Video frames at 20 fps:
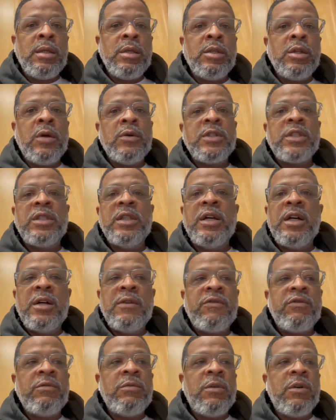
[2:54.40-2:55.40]
it's
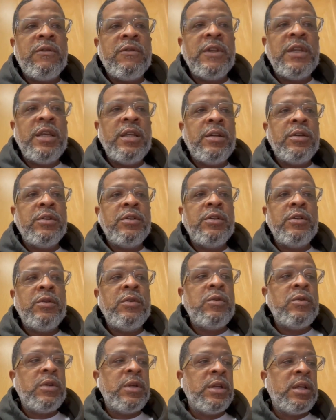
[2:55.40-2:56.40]
love from over here,
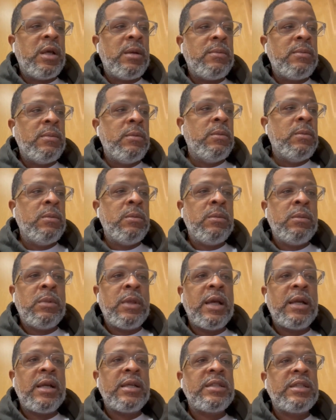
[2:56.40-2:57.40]
dude. And I'm,
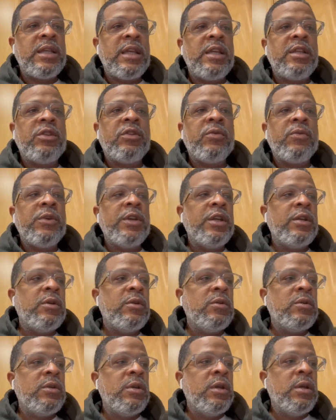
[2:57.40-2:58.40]
like I said,
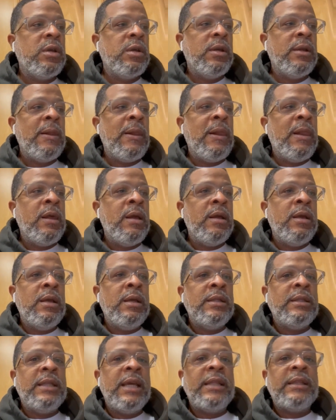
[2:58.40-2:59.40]
thrilled
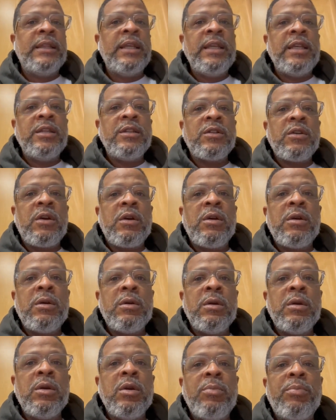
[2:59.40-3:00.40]
that things
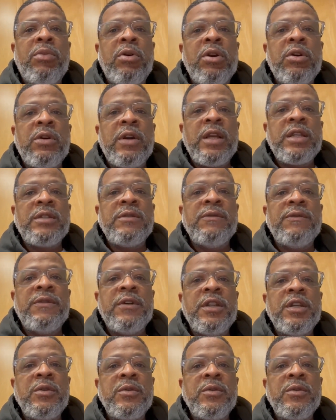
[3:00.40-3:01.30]
are progressing for